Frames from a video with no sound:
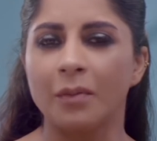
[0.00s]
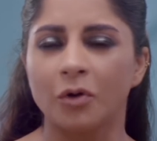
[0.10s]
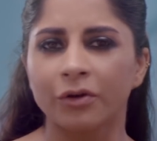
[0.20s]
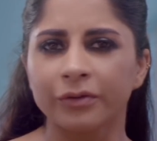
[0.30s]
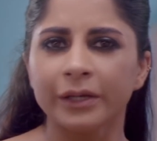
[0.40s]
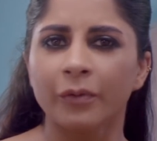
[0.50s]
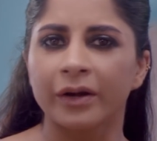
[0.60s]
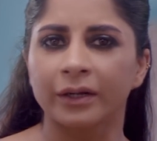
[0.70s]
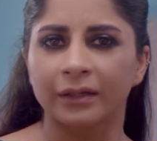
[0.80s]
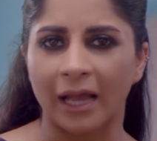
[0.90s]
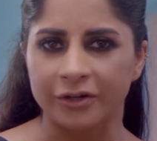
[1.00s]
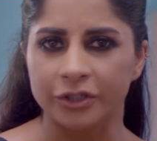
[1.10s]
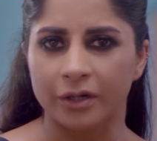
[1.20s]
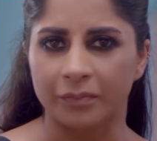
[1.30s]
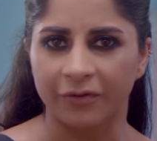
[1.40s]
I'm already wearing
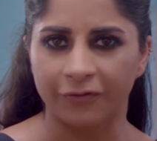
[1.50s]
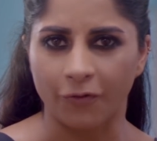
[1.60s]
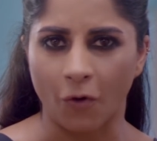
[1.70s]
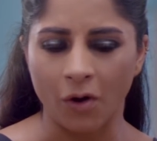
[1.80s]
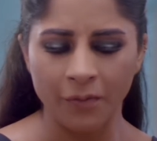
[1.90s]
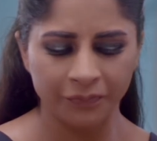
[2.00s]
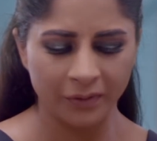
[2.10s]
lash number 4,